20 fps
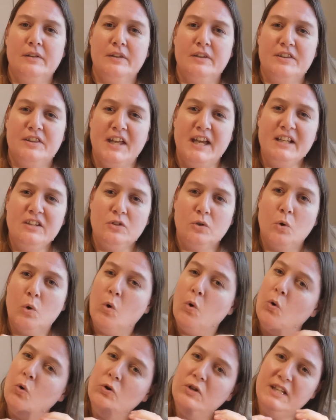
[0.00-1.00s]
that
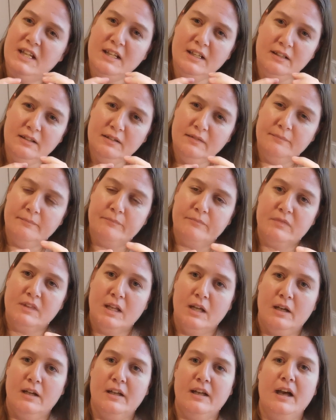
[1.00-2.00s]
hoarding
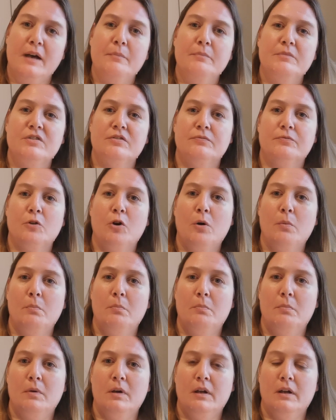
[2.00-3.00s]
comes
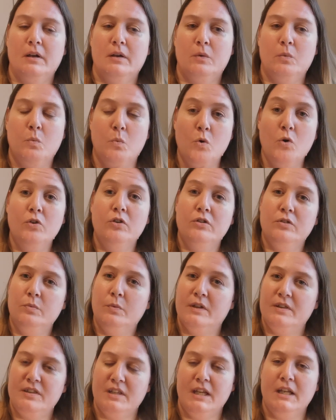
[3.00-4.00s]
from a wound
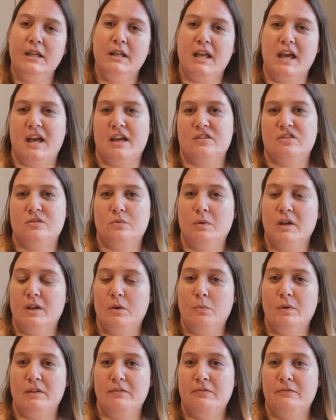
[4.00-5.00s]
within us where
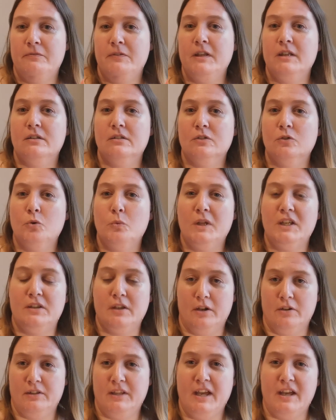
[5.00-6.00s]
we feel we
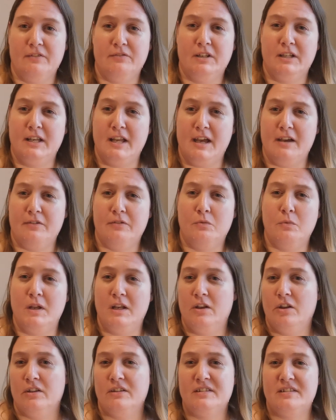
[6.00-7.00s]
don't have enough, we're
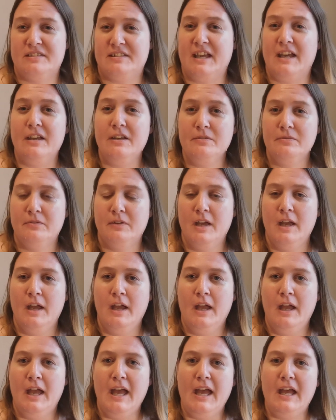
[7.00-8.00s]
not safe,
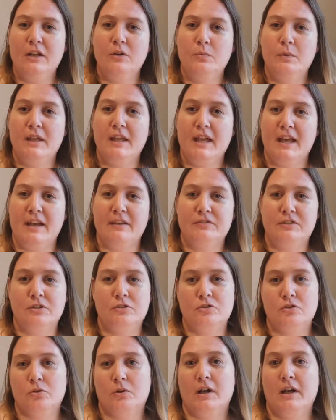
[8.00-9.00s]
and we have to
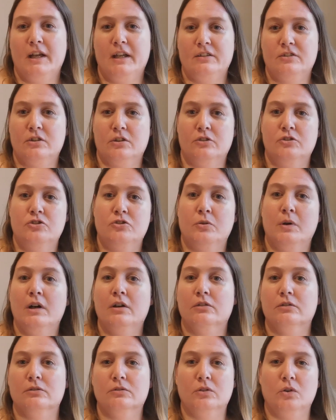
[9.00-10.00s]
try and
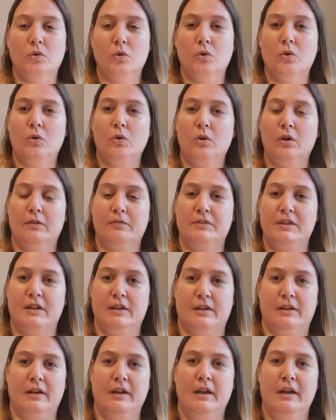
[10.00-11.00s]
control all of
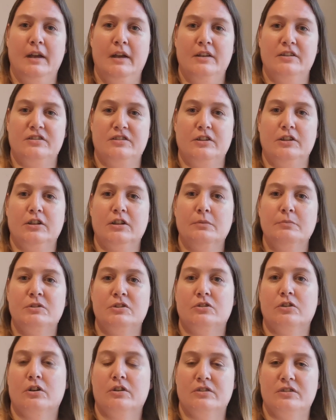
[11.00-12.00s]
the
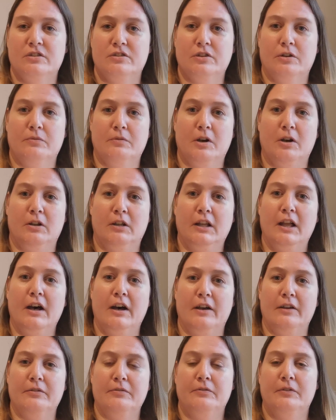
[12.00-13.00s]
circumstances of our
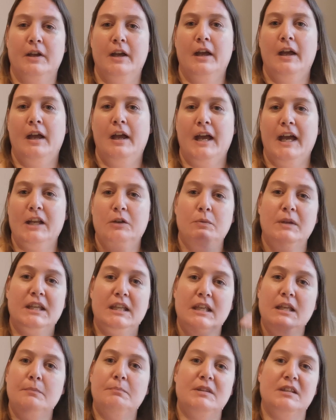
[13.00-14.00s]
life, and we
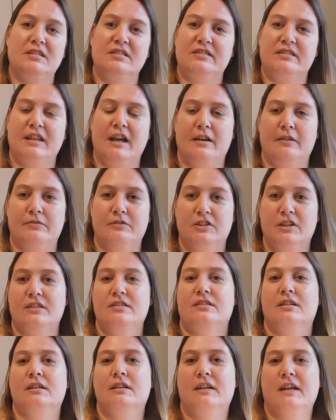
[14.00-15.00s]
keep this stuff
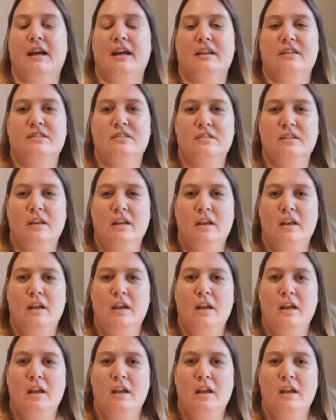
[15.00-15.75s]
just in case.